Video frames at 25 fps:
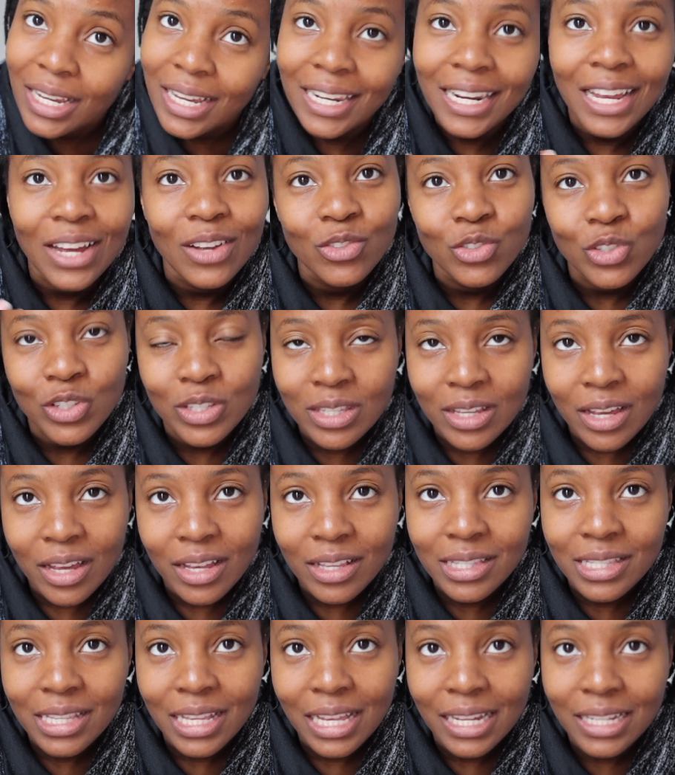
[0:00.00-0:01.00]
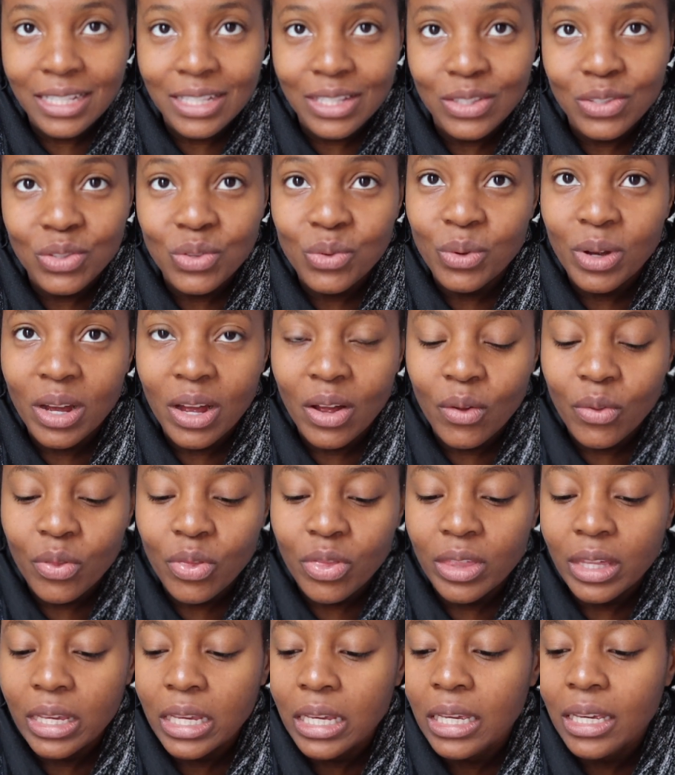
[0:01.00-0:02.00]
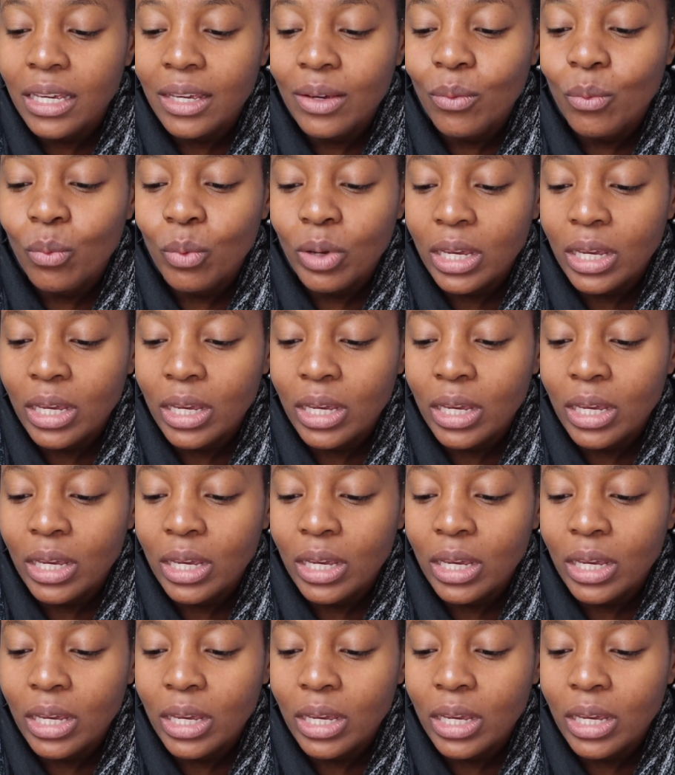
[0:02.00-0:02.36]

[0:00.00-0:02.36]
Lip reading: and I'll just cut slices throughout the